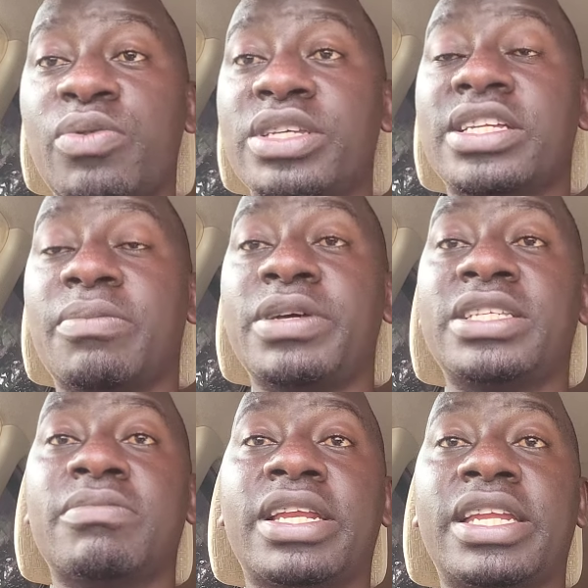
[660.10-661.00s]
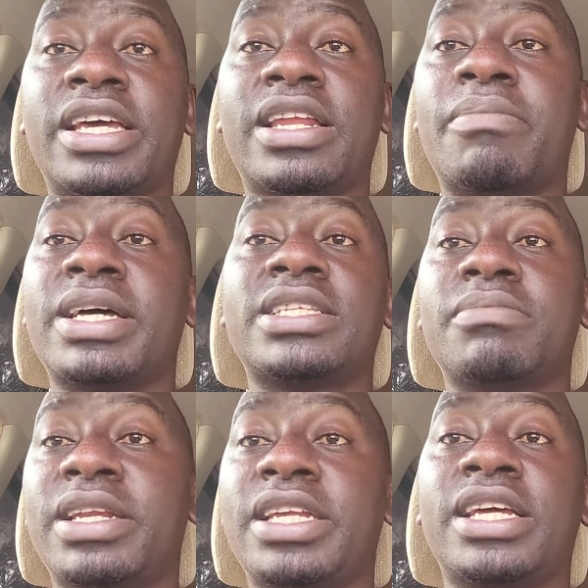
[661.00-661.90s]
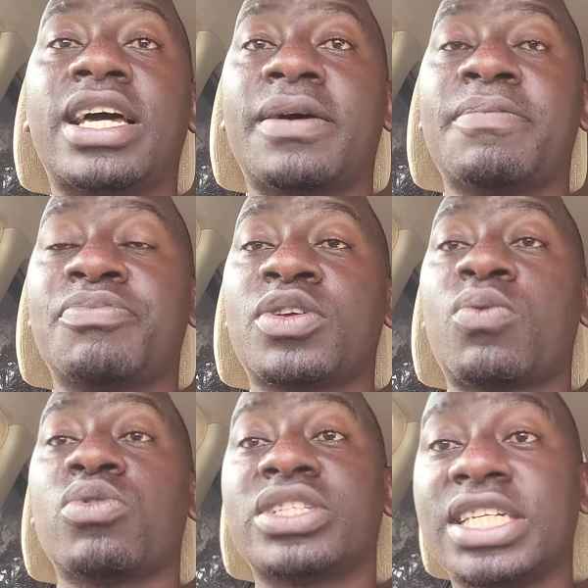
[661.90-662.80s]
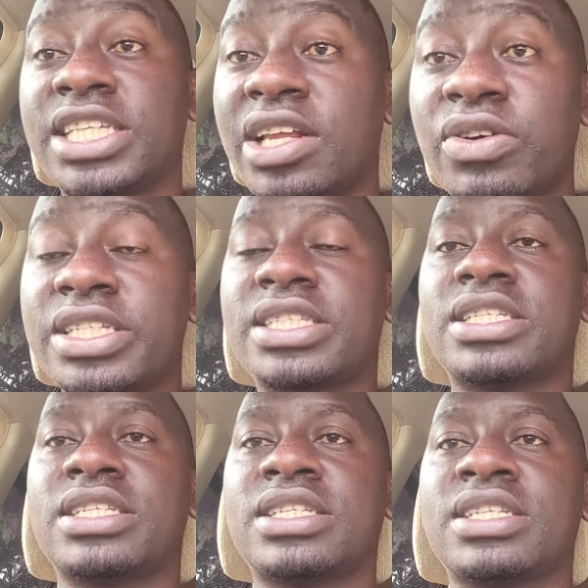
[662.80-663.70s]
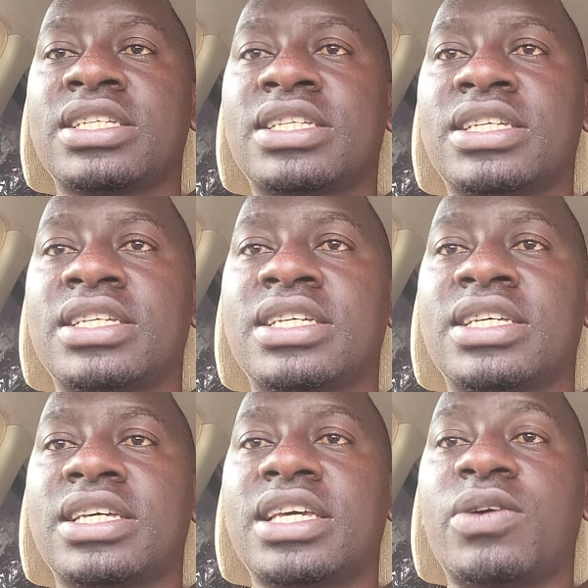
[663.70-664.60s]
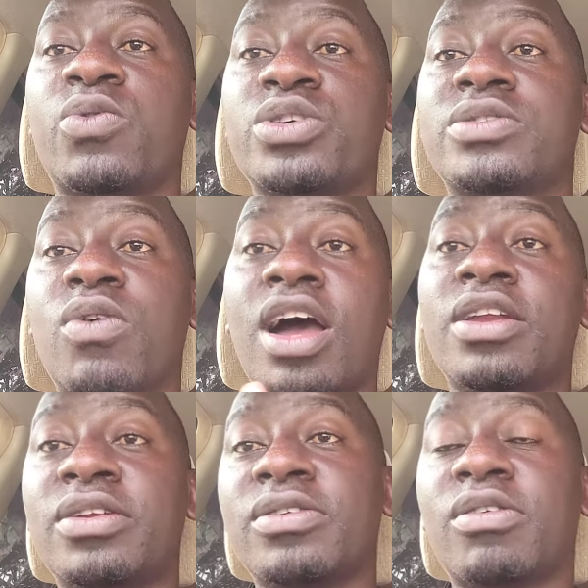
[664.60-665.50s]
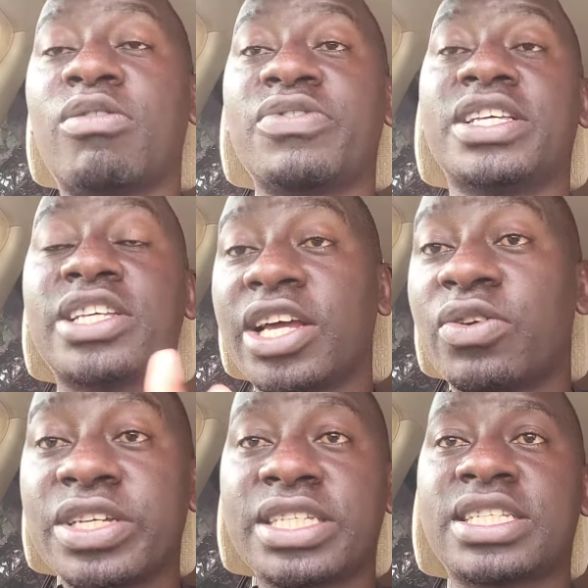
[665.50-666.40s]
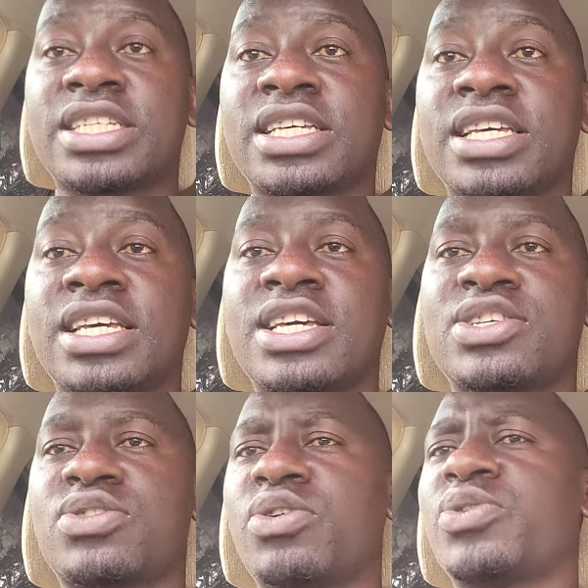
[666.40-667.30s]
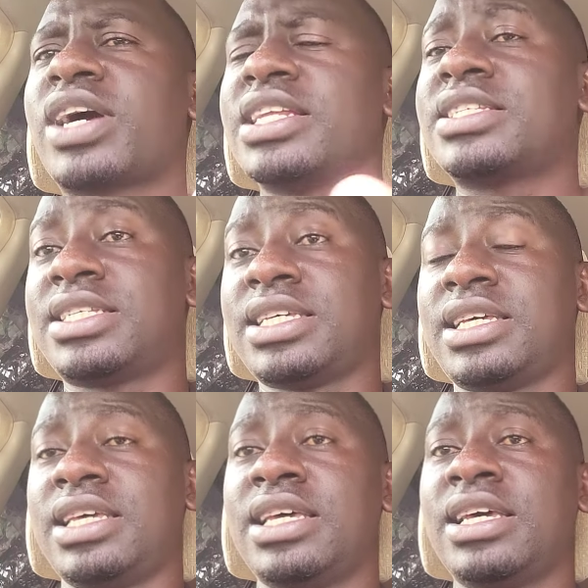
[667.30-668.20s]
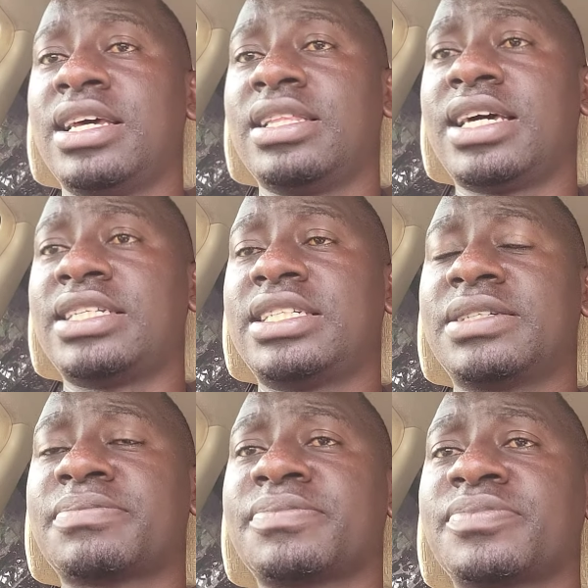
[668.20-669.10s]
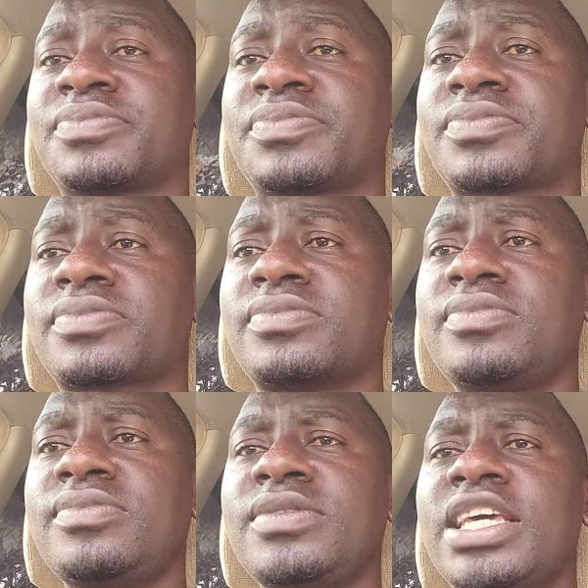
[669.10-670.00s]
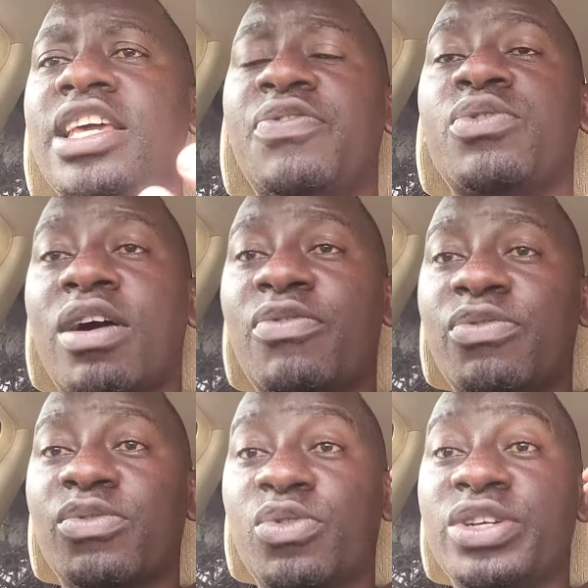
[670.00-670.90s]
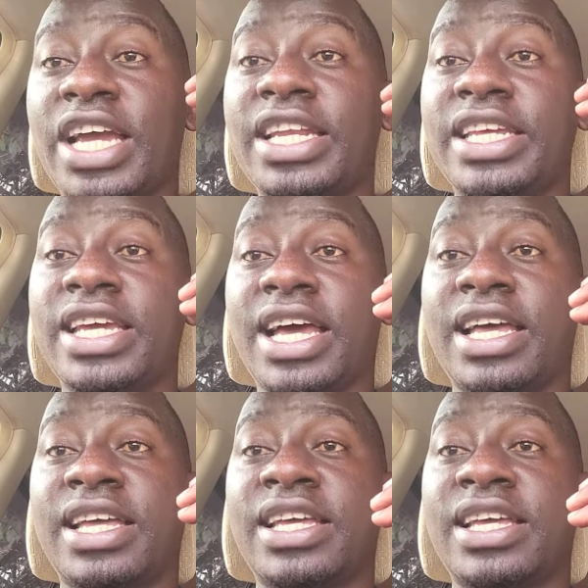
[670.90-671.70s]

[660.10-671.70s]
we celebrate Mandela, but Mandela was a terrorist. He was one of the terrorists. So you can see that if you have good idea,